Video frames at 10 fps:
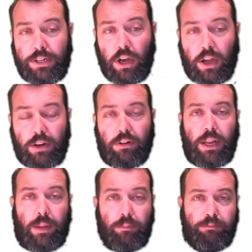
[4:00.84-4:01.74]

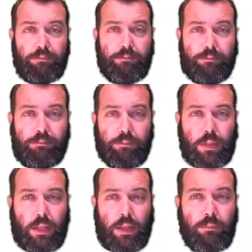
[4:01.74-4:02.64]
diagram.
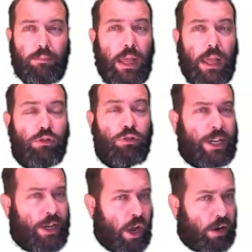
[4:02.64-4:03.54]
Okay, now
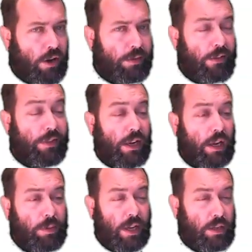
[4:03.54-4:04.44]
tree diagrams have their
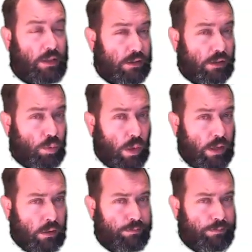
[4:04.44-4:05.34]
limitations as
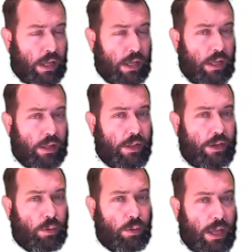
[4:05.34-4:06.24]
well. They
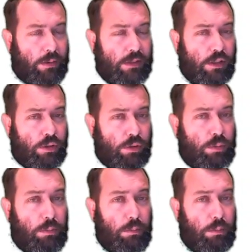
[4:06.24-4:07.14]
do allow us to
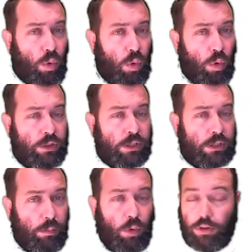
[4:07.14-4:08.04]
do more
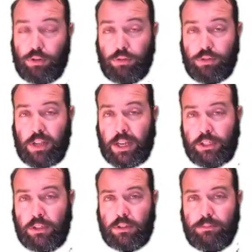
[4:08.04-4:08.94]
than 2
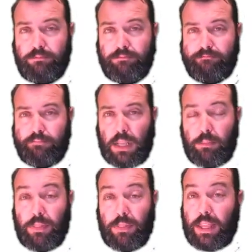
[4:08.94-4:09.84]
stages,
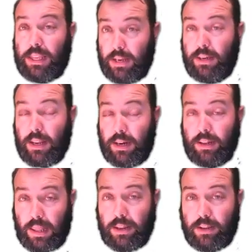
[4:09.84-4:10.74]
but they can get a
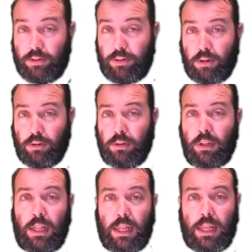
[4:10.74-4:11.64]
little out of control
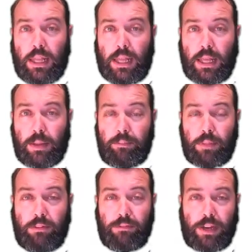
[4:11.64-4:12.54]

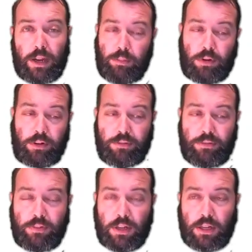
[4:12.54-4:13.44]
if the number of
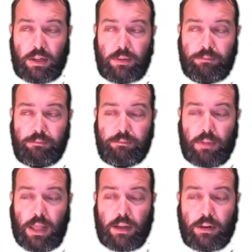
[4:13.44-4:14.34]

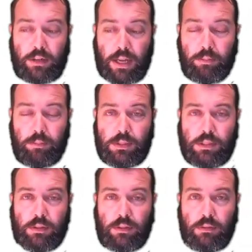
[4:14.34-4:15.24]

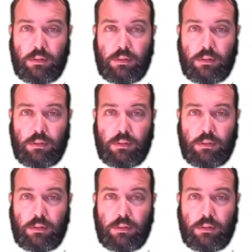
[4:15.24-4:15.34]
outcomes